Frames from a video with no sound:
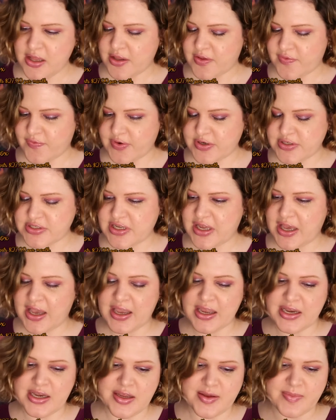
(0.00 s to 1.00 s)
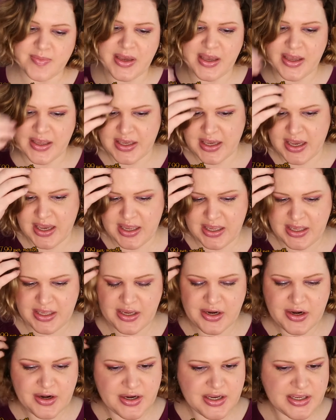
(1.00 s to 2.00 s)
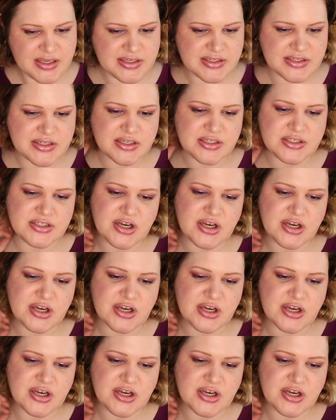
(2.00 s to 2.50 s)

The first item I got here is